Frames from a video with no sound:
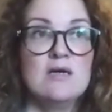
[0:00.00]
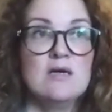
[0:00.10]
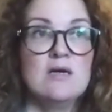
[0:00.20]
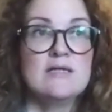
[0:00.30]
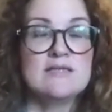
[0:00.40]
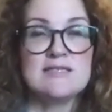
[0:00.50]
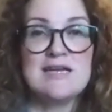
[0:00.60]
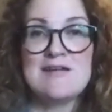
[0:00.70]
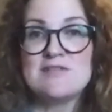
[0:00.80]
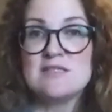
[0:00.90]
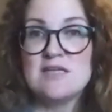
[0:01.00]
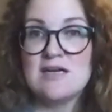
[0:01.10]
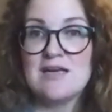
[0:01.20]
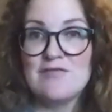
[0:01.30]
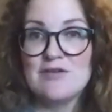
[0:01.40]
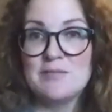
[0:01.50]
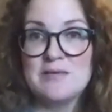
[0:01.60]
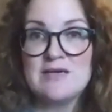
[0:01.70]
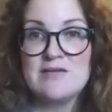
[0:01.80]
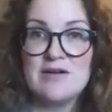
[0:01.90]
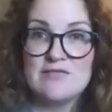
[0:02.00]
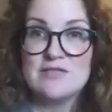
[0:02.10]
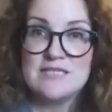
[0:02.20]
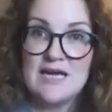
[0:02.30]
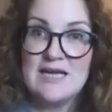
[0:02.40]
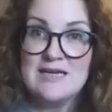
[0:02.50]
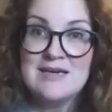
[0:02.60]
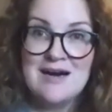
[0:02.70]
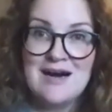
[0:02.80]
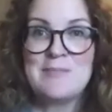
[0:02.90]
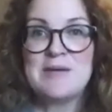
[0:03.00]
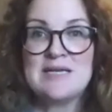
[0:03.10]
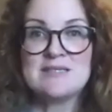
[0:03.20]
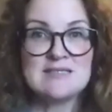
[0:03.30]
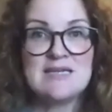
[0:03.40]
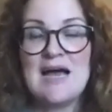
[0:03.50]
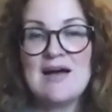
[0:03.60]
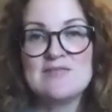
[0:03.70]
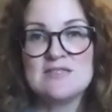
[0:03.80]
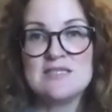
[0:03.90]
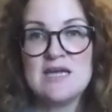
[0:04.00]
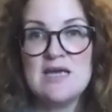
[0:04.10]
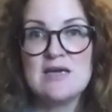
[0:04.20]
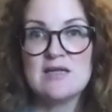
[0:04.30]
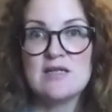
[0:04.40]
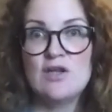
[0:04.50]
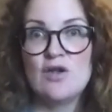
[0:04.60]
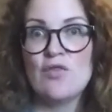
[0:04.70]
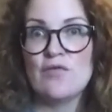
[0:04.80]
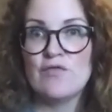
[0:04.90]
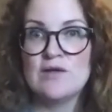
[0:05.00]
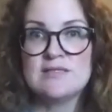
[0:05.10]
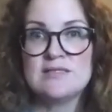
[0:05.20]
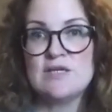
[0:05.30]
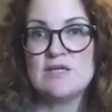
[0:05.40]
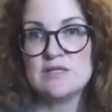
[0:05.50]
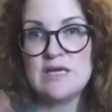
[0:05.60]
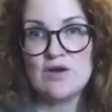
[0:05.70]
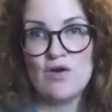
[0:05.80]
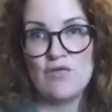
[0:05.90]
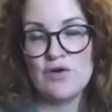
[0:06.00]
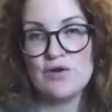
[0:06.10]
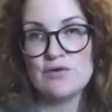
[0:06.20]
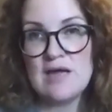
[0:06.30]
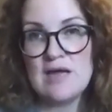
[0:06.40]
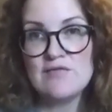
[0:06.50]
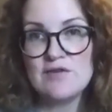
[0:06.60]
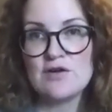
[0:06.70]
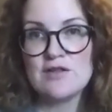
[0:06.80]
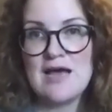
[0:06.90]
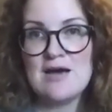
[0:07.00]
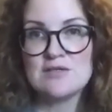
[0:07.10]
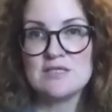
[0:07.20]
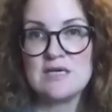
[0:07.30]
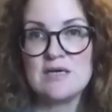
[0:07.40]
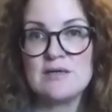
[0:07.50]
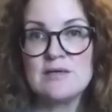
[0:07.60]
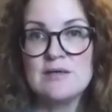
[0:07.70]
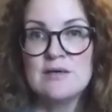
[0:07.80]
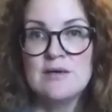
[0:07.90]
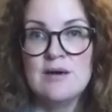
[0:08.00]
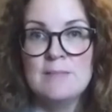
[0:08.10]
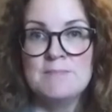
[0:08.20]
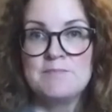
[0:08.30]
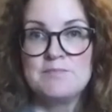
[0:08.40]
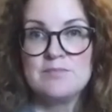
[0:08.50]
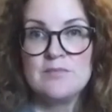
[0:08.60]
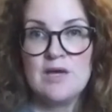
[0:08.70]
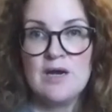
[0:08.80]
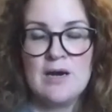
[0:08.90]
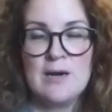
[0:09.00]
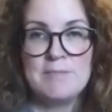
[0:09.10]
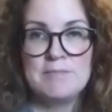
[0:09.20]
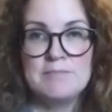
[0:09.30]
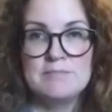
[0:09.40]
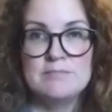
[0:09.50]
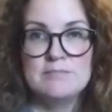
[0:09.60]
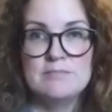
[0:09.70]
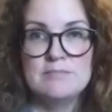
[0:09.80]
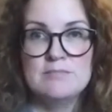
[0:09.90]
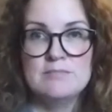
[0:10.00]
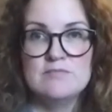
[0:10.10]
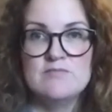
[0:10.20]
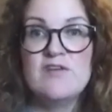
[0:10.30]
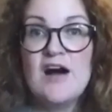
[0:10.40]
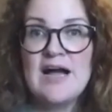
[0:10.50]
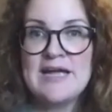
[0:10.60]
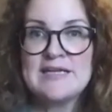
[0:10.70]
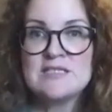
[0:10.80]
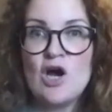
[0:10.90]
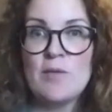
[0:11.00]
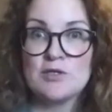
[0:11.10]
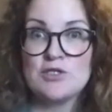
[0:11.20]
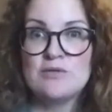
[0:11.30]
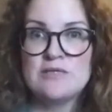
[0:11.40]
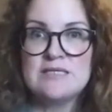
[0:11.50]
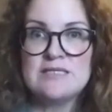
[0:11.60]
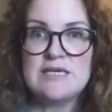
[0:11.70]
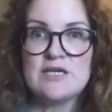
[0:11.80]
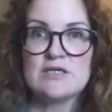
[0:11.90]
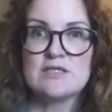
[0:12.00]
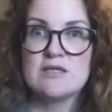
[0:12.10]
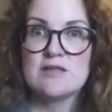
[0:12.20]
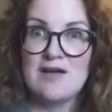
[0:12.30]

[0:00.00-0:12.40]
it doesn't have to suck every minute of every day. And it doesn't have to take, the front seat or take over your life. You're allowed to um, find opportunities here to love